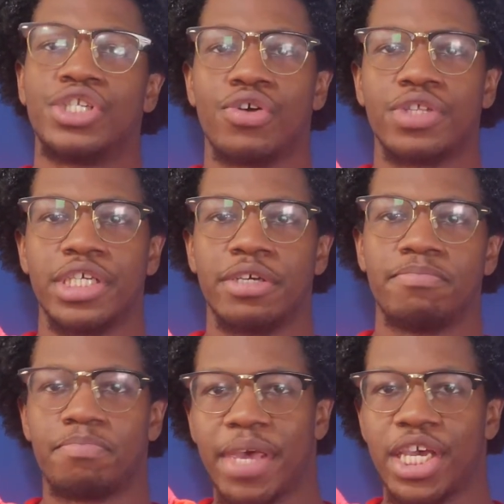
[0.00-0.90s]
You know, the
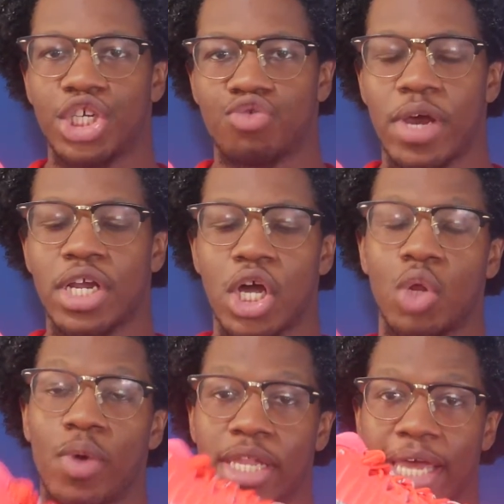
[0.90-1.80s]
pinkish red
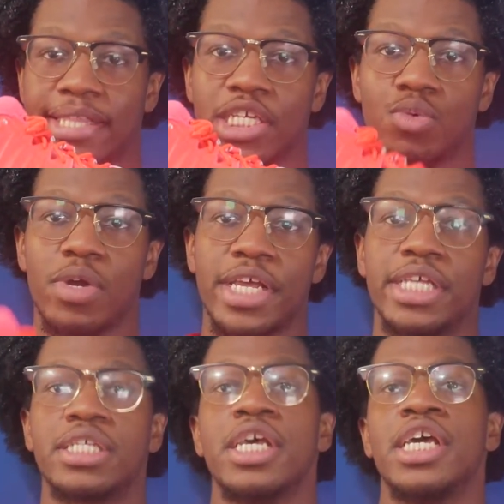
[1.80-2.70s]
colorway like this one
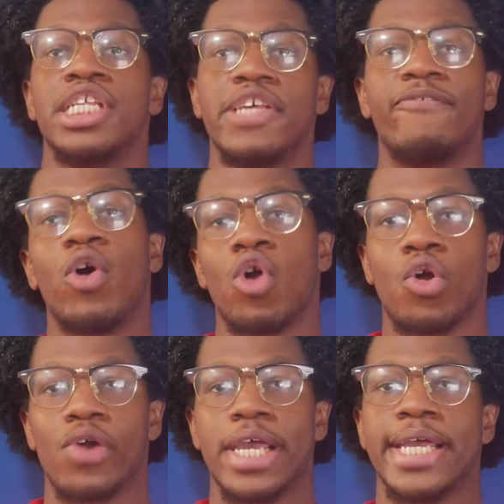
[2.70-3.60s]
is, the Volt
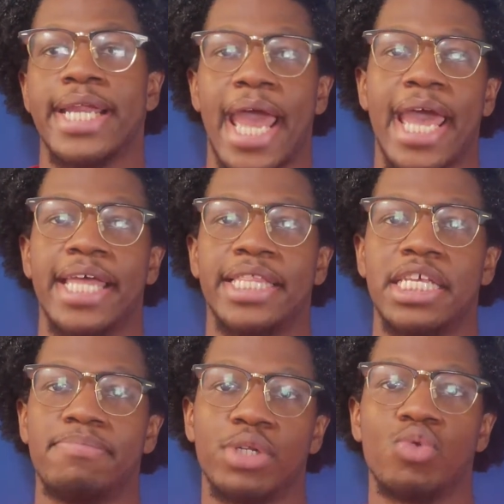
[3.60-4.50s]
Green and
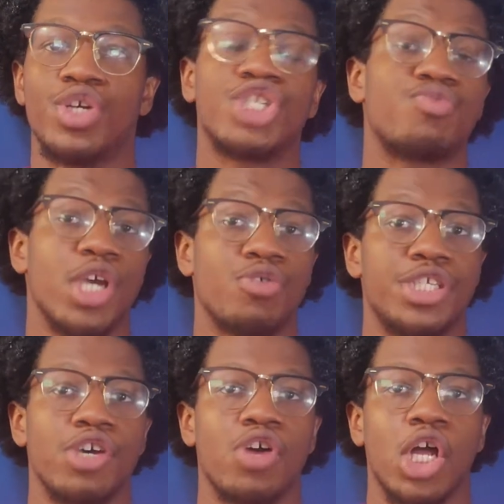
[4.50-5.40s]
the bluish Rio
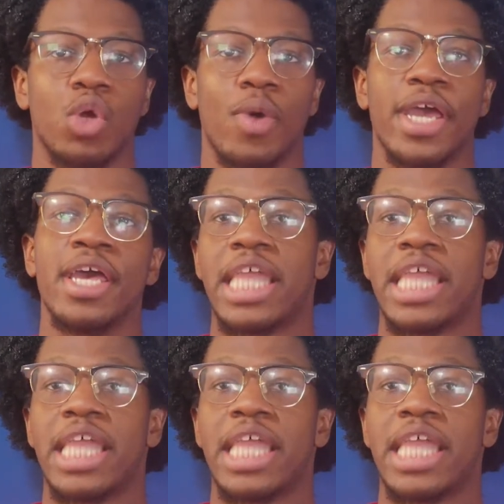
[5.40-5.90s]
Teal colorway.